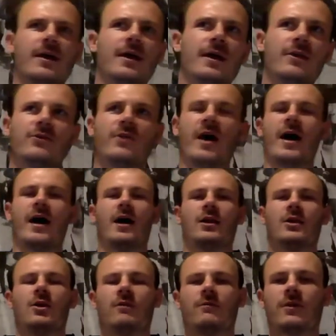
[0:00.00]
Is that a
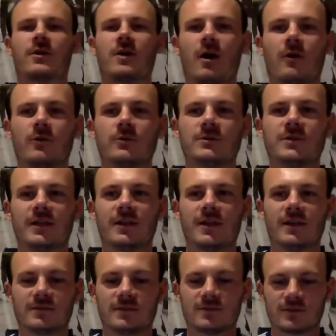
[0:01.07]
lot of the goals in
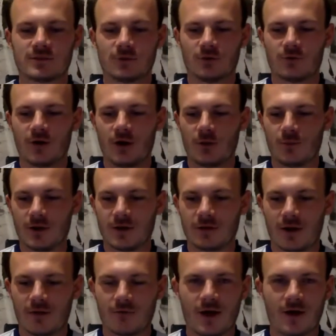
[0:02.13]
this sort of opening
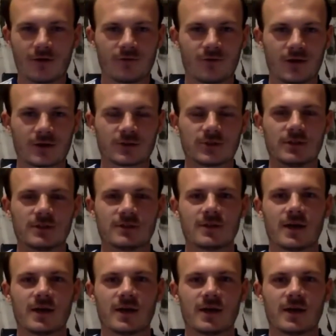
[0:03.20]
round of fixtures,